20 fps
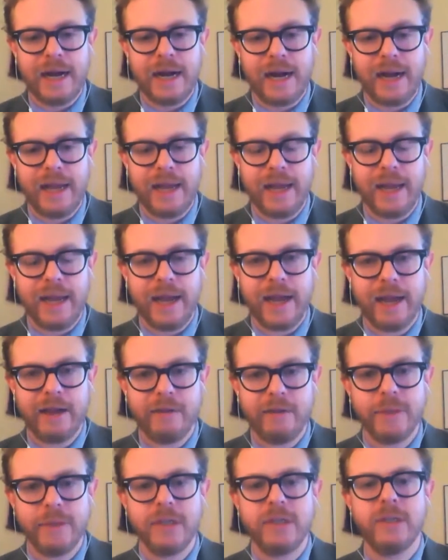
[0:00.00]
I
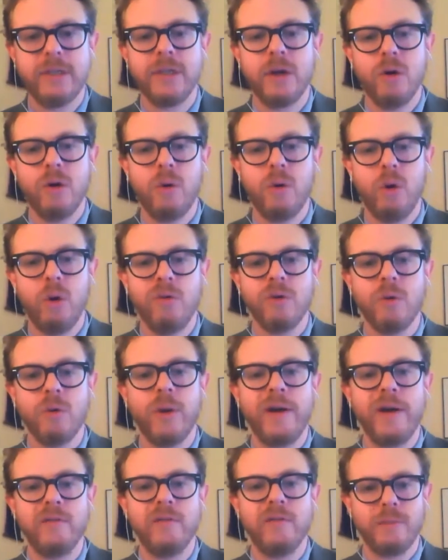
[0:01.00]
have been so
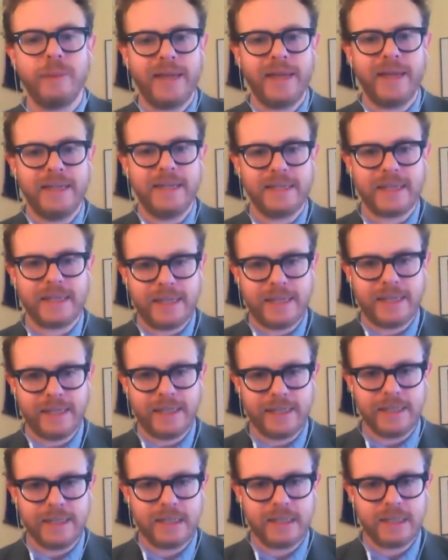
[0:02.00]
overwhelmed by his
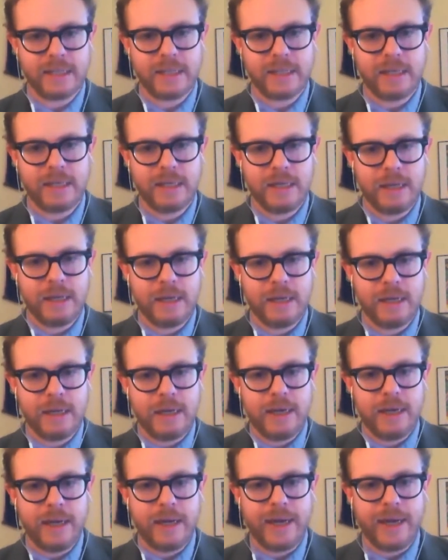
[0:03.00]
kindness
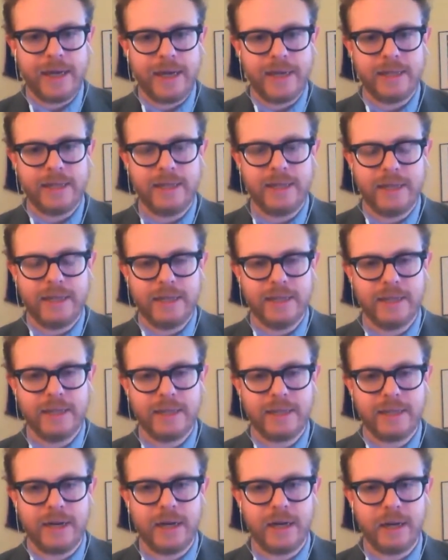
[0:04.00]
and
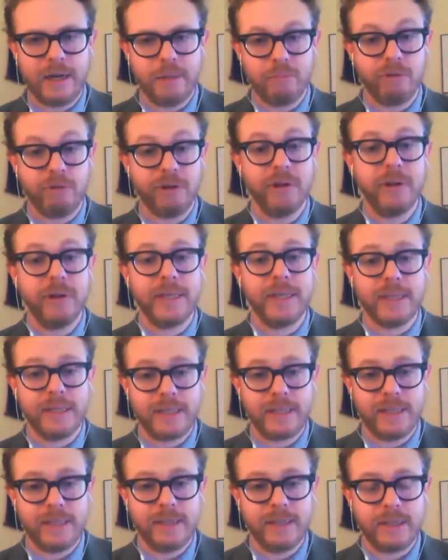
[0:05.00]
his uh,
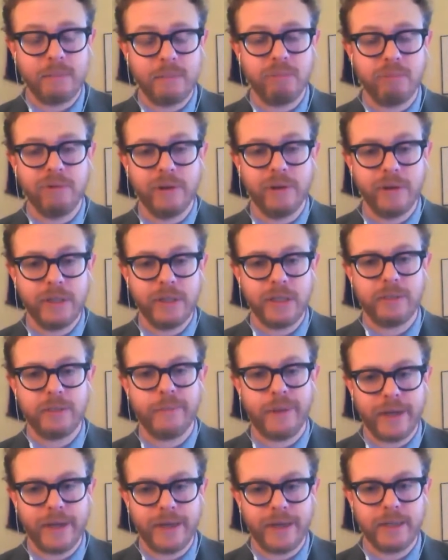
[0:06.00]
brilliance. He has a brilliant
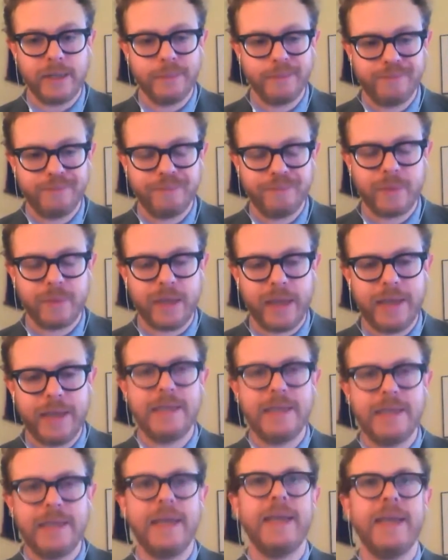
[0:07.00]
mind
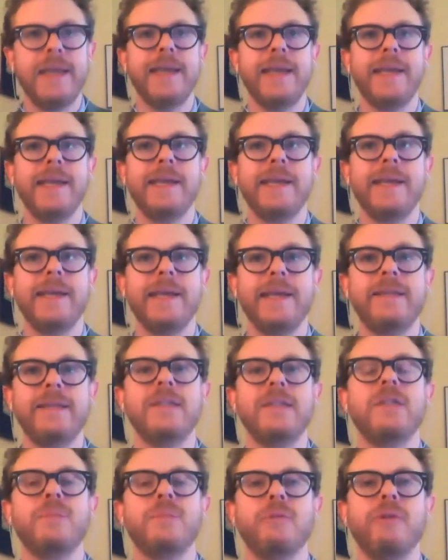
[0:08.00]
and a his
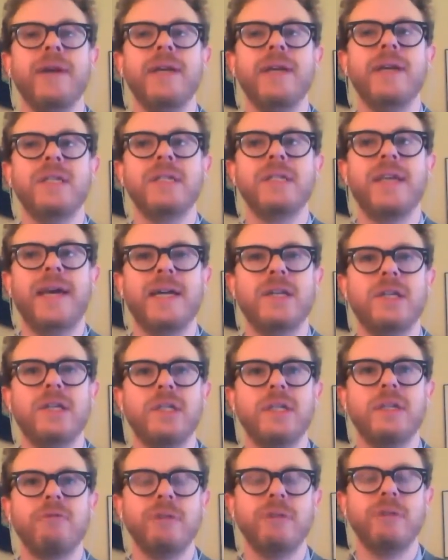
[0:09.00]
inspiration to
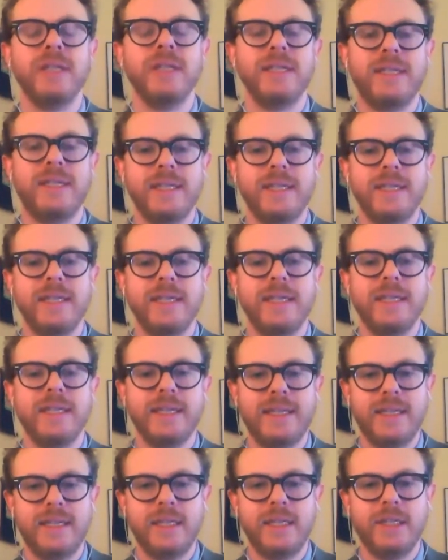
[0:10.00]
actually really see the
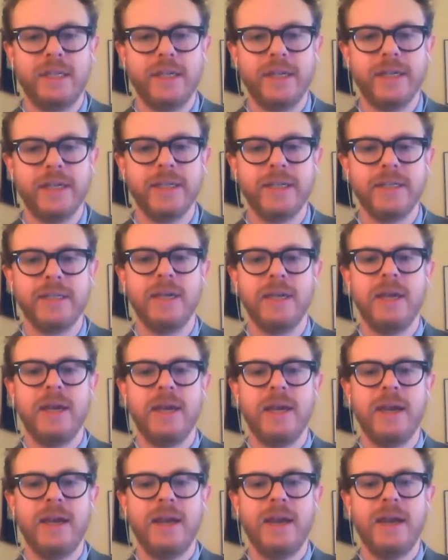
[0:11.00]
teachings
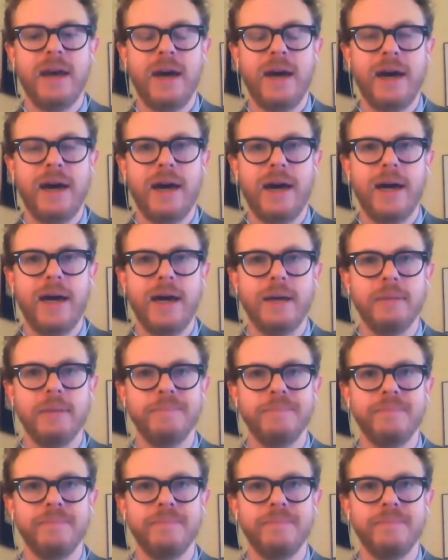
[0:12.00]
um,